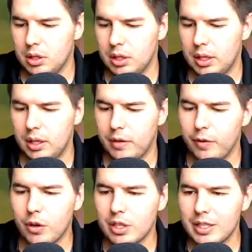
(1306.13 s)

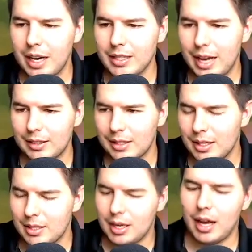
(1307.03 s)
Unfortunately, Dire Tactics does
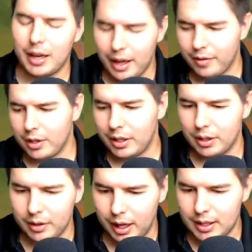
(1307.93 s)
not ever kill
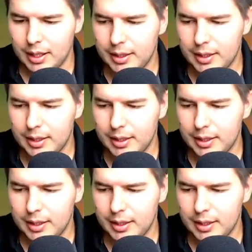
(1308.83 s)
that.